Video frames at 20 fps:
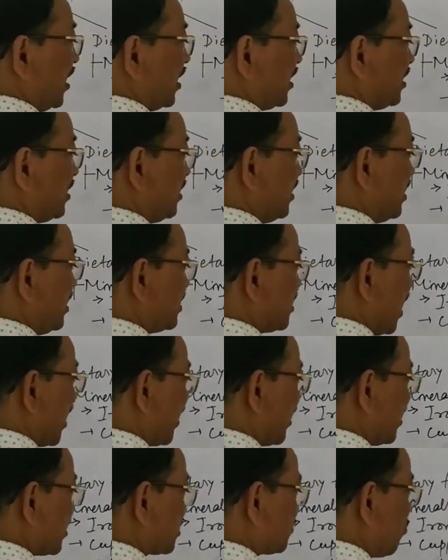these are
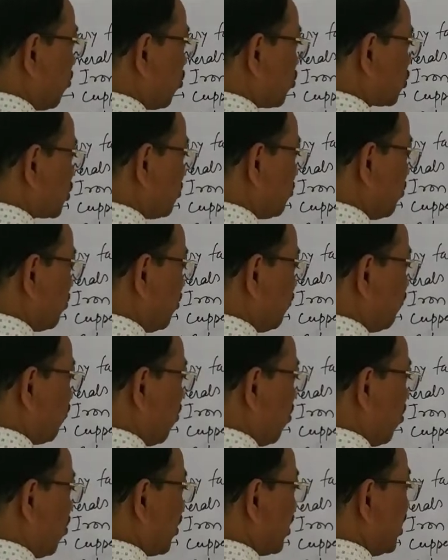responsible
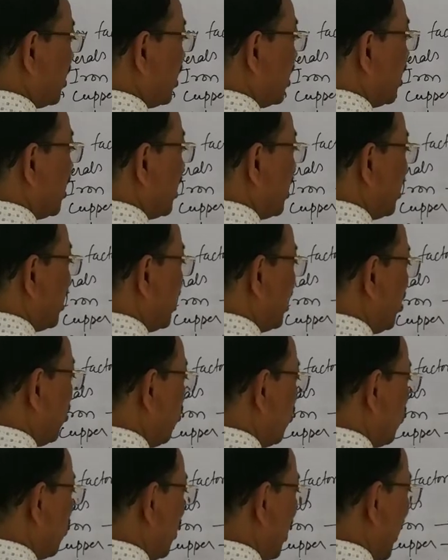for
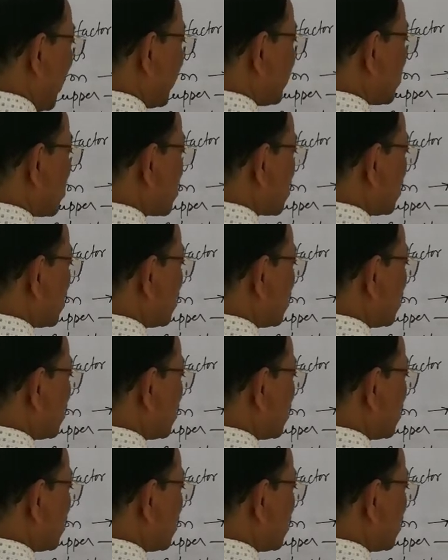increases